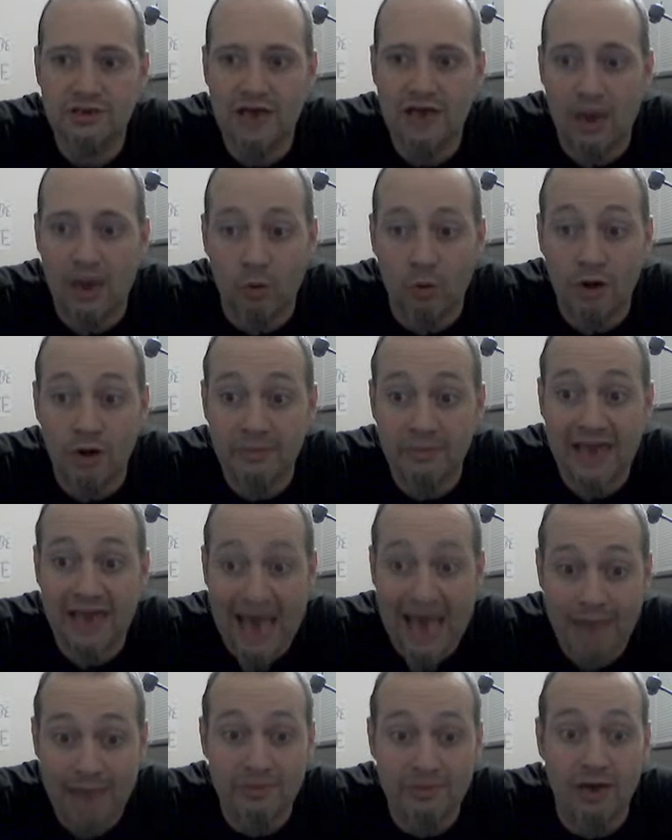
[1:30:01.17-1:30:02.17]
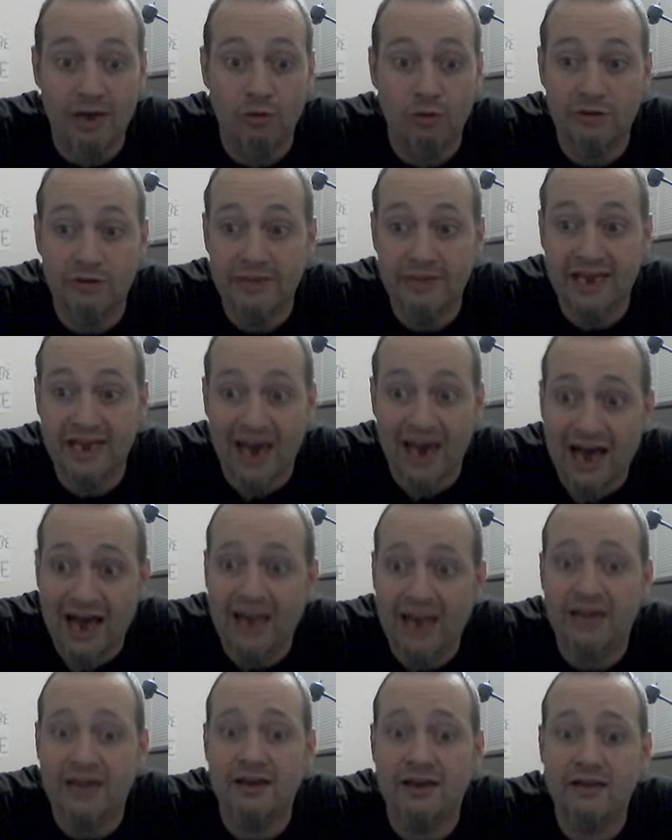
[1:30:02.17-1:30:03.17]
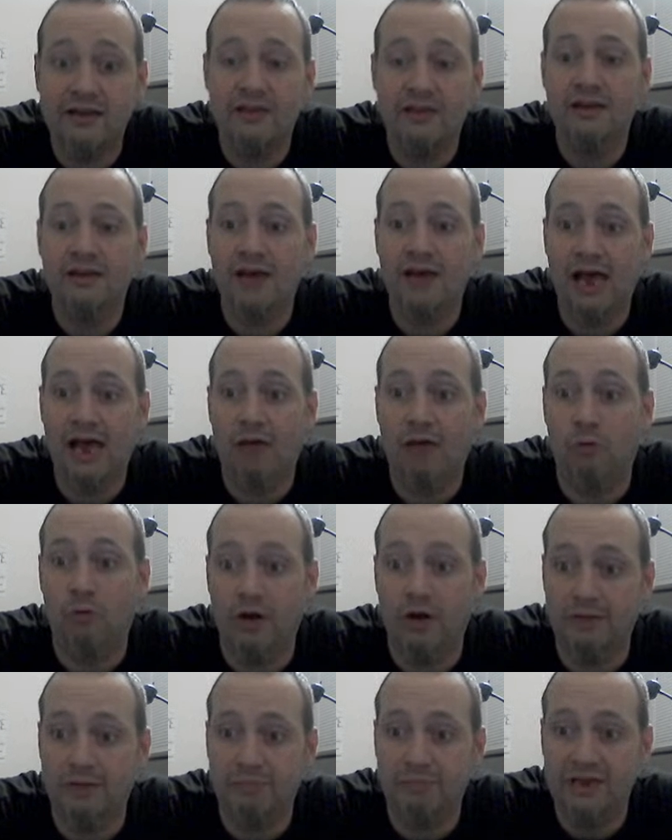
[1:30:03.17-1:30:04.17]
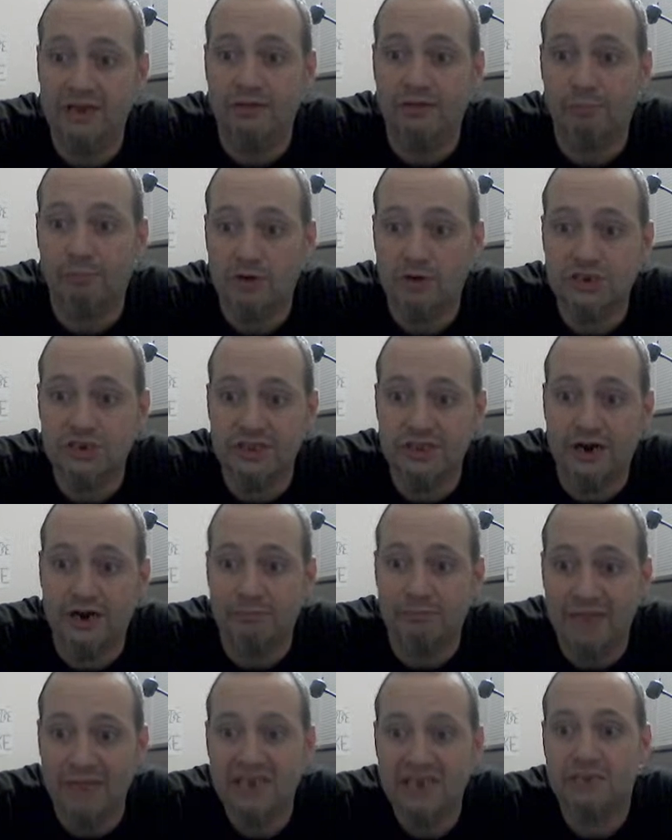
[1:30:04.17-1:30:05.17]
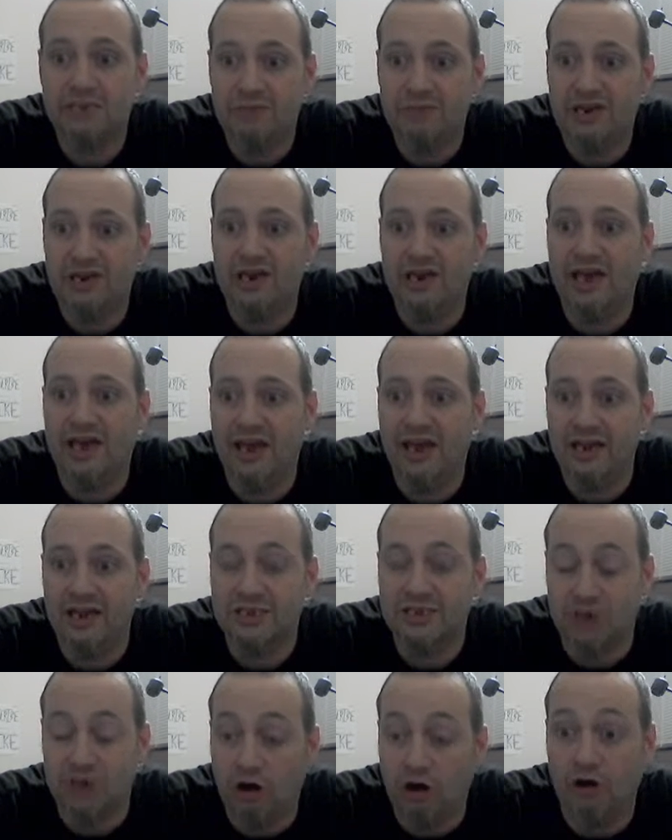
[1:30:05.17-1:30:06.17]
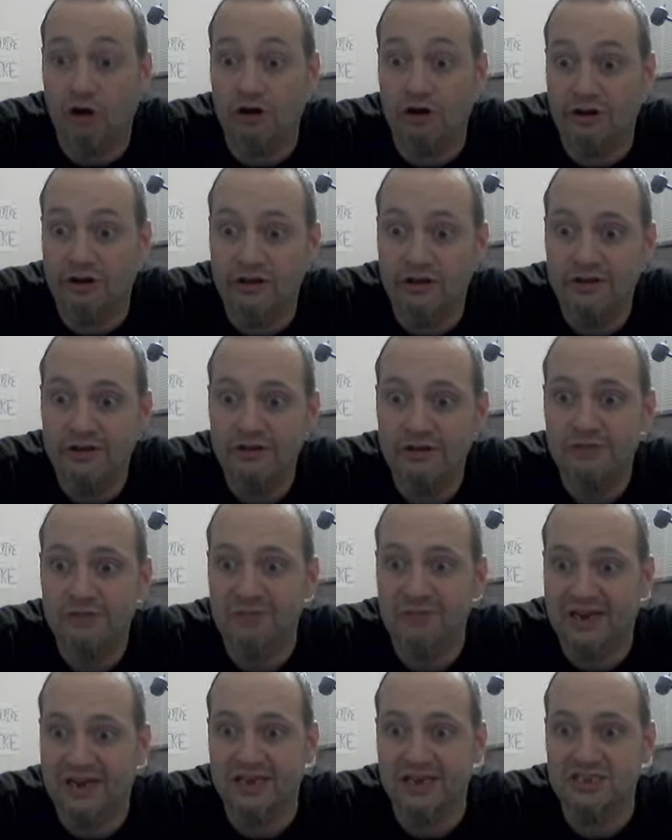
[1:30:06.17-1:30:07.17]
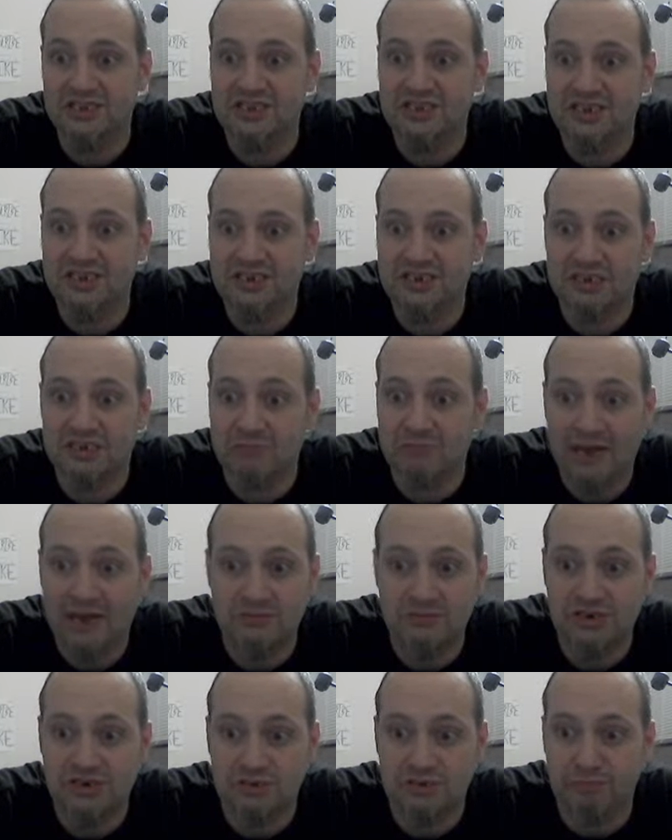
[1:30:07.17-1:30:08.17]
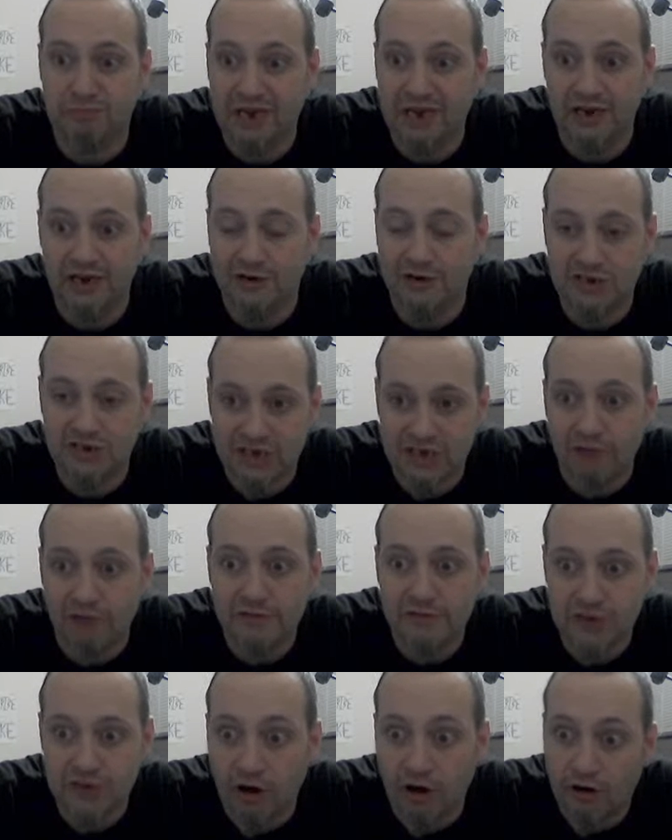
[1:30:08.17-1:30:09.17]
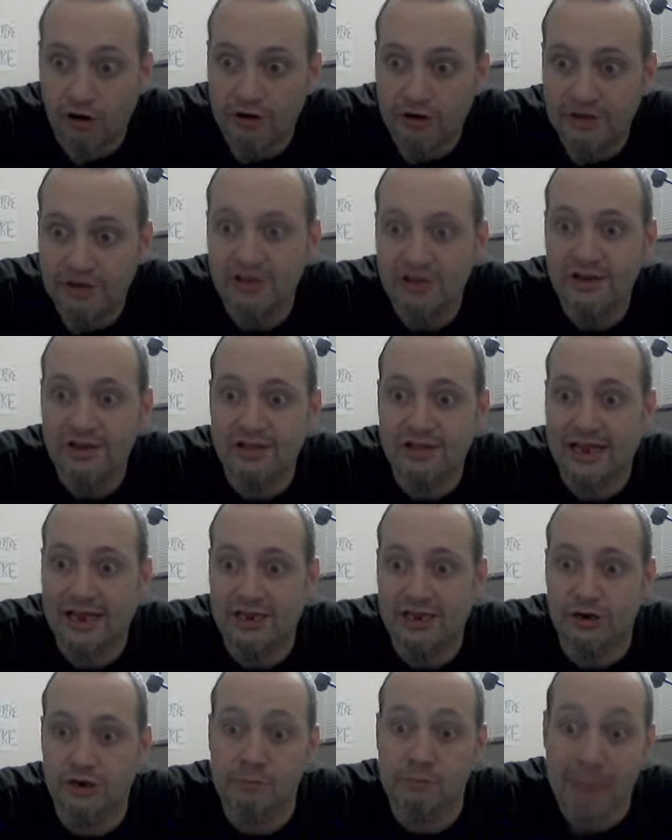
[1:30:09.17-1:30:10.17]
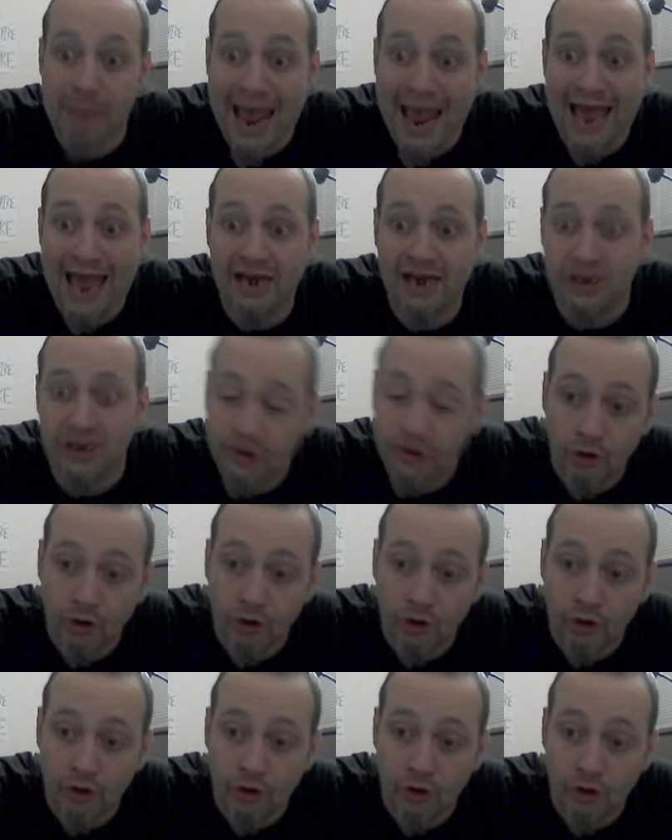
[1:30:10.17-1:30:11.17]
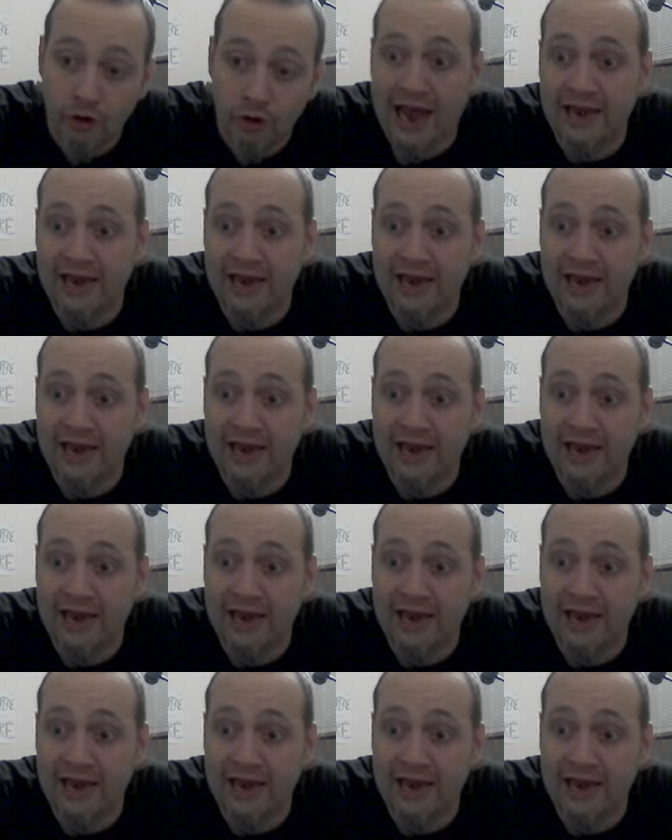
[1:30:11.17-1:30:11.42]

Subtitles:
I want to be happy. I want to be kind. I want to be the person that I'm meant to be. And it's hard because sometimes just being yourself is hard. Like, you're mad and you don't know why.